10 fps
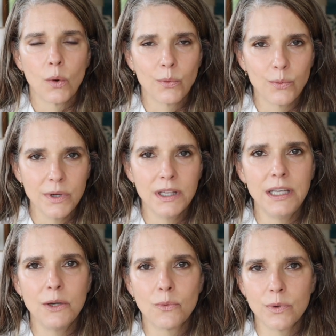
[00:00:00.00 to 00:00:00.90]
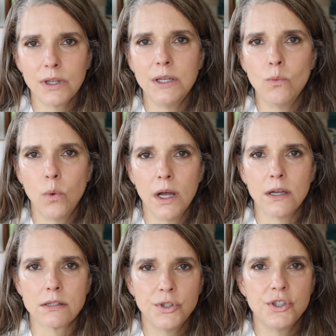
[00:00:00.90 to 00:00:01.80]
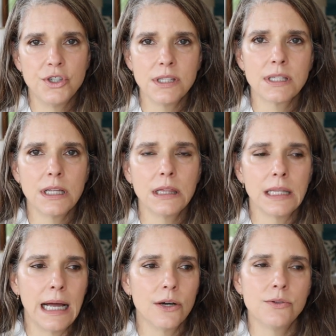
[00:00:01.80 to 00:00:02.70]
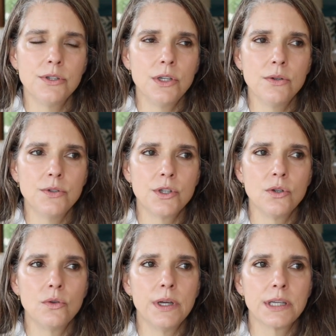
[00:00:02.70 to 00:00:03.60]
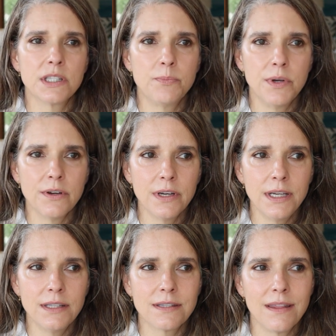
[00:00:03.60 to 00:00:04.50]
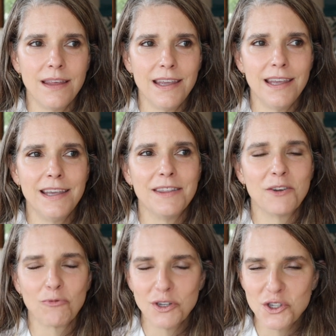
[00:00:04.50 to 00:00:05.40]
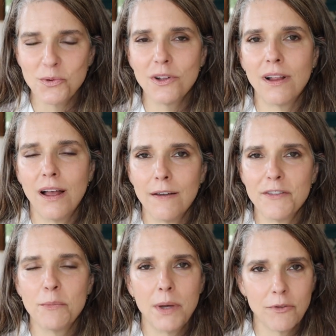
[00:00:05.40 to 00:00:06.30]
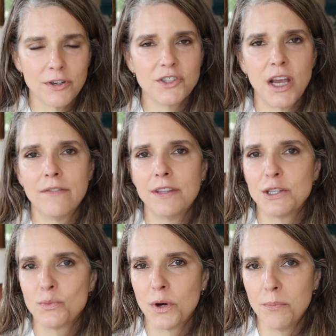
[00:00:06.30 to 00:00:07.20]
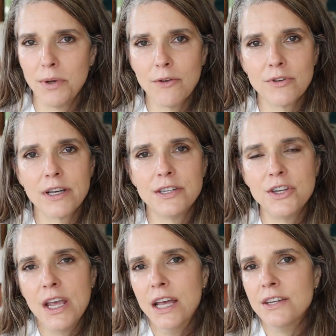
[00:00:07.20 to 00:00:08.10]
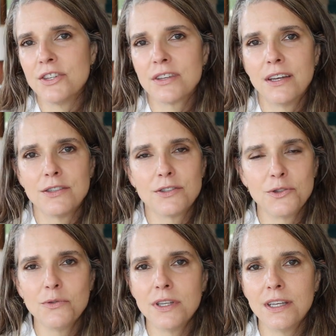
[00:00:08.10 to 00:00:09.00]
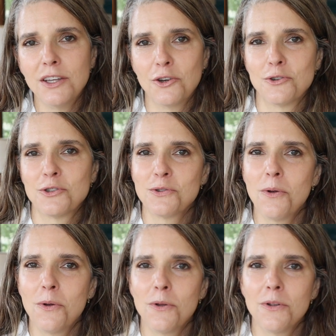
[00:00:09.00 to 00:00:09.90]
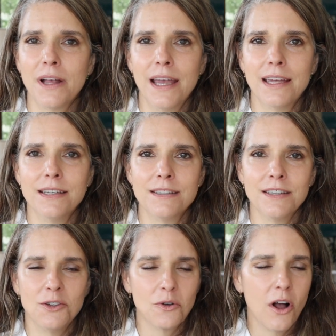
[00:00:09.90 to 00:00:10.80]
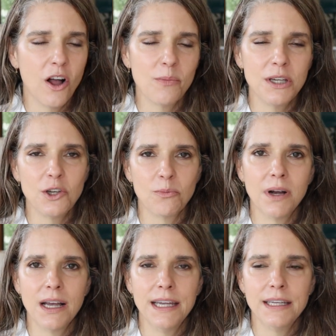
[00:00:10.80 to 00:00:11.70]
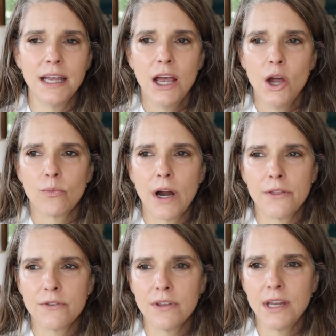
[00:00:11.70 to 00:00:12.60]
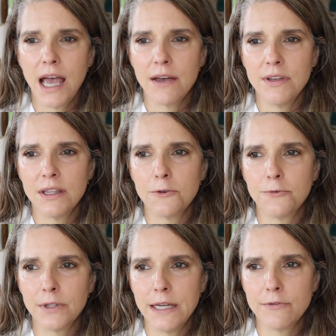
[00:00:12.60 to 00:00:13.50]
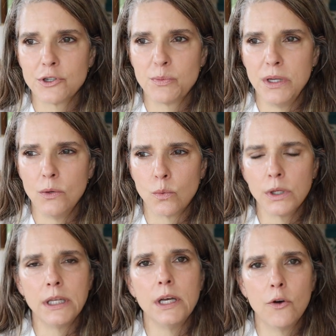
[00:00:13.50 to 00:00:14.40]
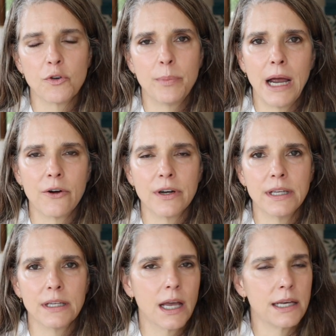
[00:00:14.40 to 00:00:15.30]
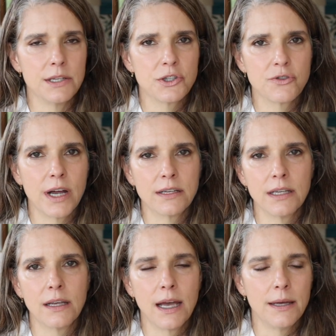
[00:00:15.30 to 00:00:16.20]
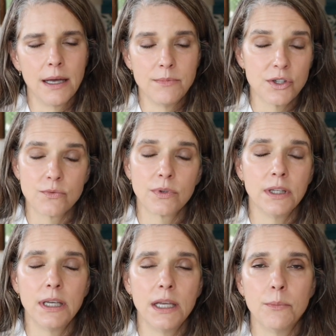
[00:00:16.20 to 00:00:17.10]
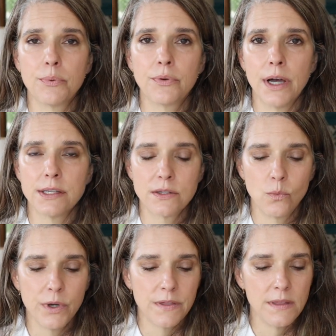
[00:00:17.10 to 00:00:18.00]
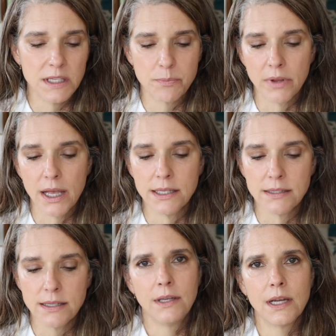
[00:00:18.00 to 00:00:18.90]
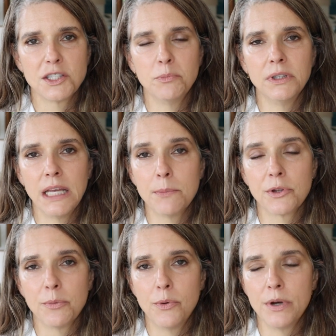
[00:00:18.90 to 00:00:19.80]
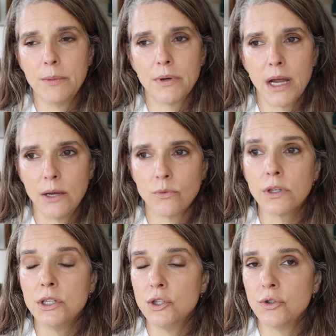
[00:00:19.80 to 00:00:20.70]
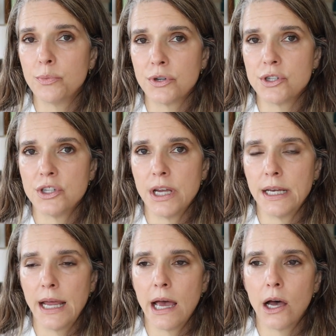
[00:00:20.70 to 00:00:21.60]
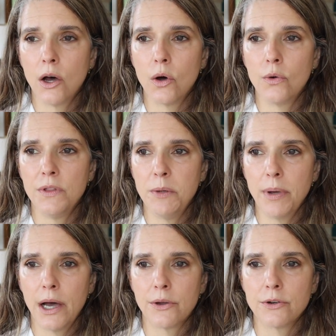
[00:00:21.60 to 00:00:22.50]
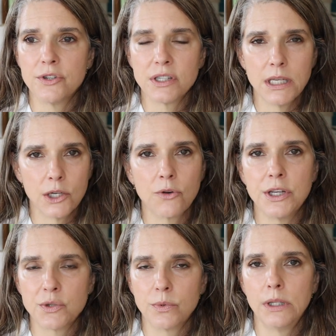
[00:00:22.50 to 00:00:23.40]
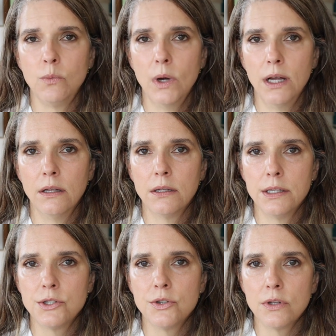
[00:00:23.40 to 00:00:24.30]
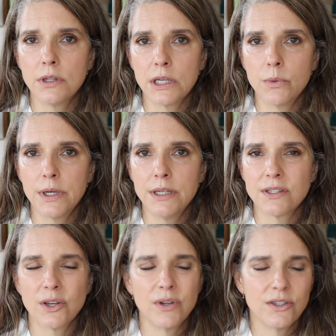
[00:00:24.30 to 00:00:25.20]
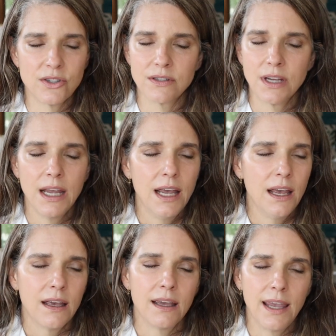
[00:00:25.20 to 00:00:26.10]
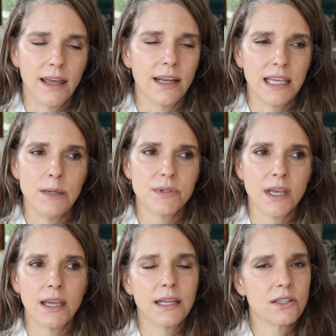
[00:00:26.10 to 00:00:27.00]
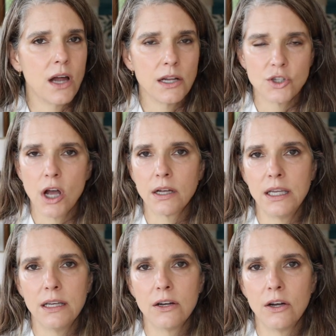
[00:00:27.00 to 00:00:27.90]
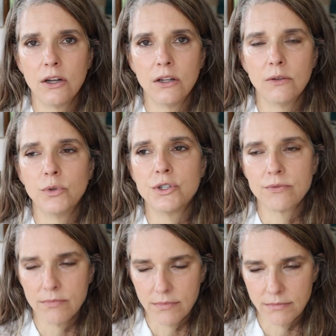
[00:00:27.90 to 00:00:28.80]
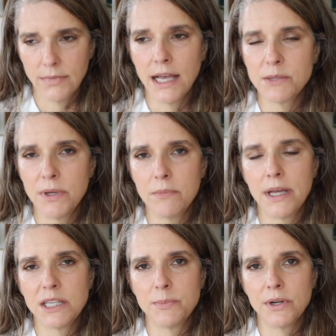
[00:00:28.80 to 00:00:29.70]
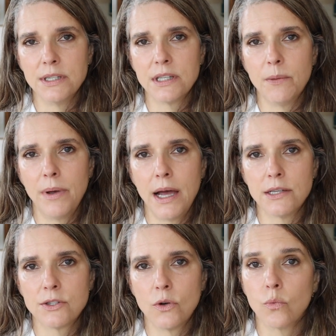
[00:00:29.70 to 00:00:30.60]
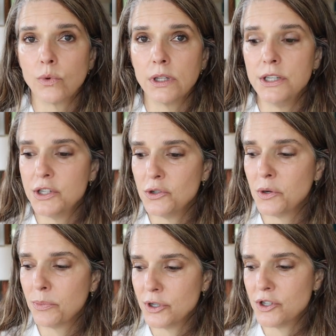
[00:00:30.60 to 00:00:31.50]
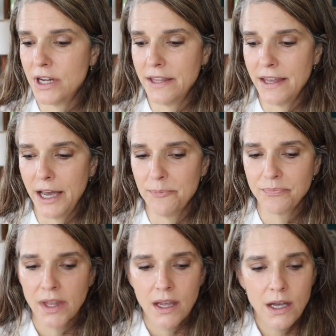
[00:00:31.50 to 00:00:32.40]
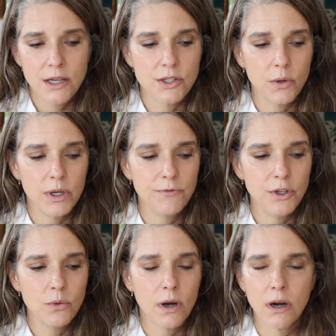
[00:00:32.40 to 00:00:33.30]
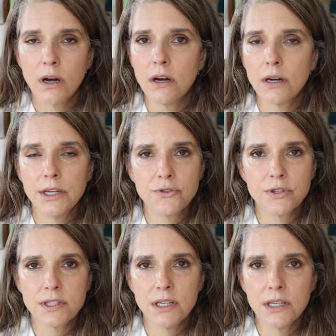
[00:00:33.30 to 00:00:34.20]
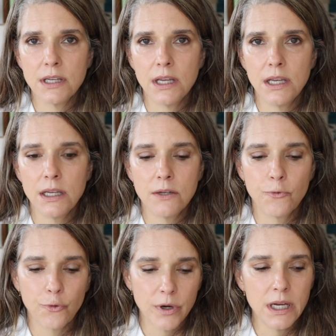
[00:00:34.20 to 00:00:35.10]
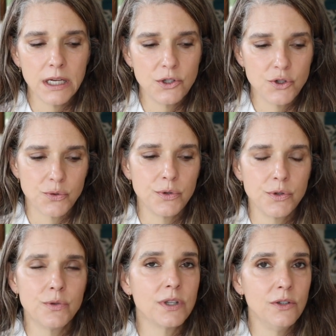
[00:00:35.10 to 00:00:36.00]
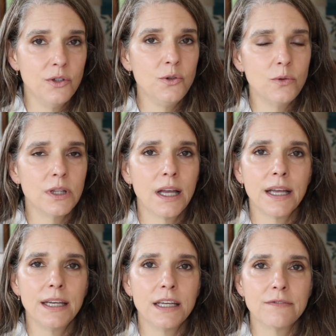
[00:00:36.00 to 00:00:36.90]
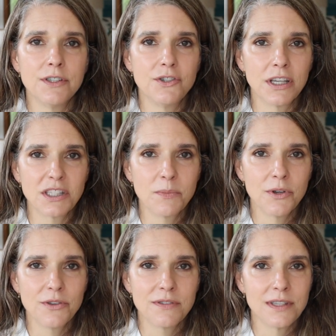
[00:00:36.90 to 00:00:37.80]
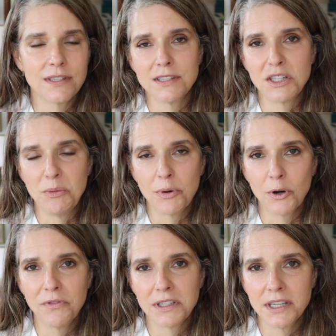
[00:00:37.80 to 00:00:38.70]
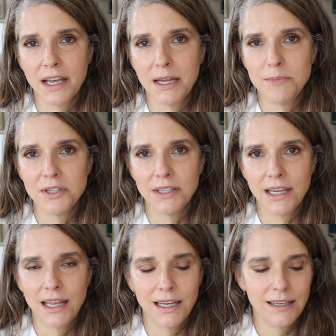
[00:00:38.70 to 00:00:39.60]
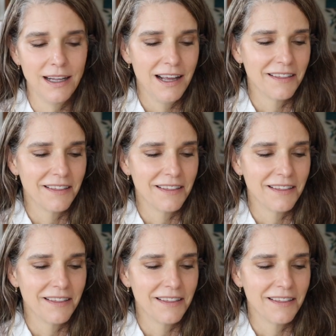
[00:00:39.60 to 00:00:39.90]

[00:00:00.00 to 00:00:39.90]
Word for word: really, really well, which just allows you to experience the ritual of the beverage, having this warm beverage, just kind of soothing your soul and, you know, calming your mind, rather than having the flavors be really overpowering and kind of distracting. I'm just really impressed with these blends, and not to belabor the point, but I really do appreciate how the powder just integrates really well into the liquid. So it just, again, I keep saying it's not chalky at all, which has been my experience in the past, so really do appreciate that. So if you are interested in Free and True's new line of ingestibles, this is the perfect time to get it.